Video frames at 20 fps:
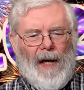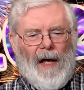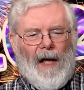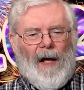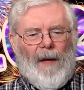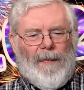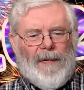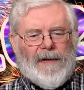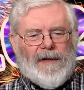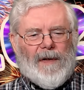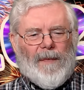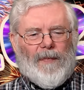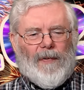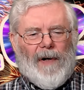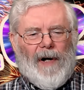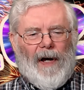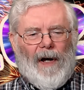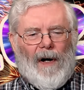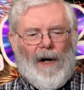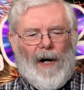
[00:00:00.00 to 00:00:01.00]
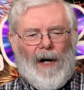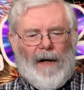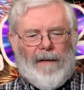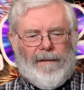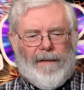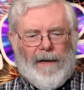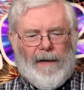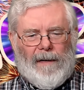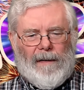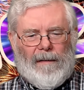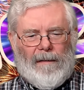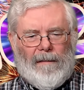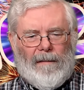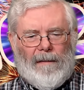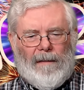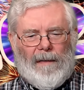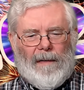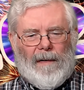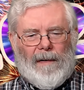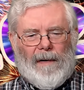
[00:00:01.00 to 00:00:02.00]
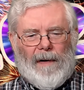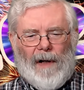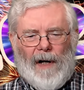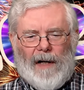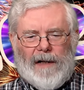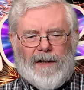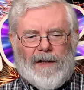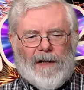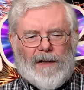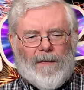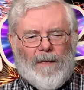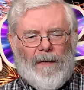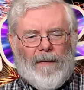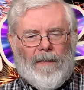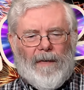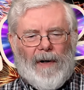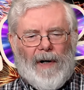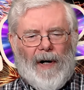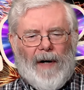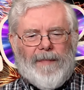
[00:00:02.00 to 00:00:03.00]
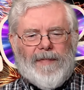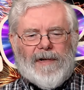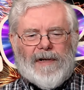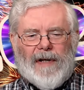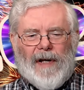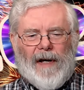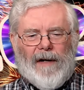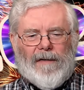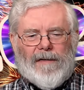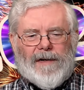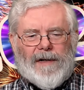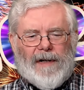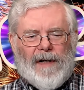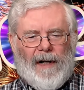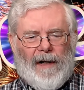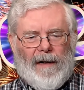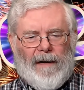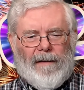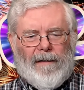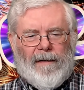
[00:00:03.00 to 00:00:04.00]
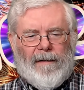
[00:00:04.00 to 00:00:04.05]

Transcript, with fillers: Help us to pray often, not just when we're upset or scared.